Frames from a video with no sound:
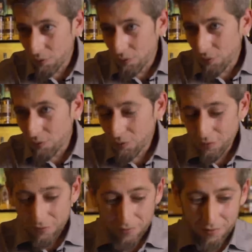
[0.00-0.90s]

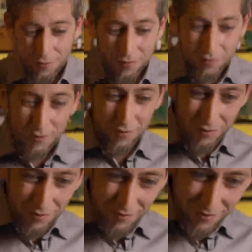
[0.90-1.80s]
[no speech]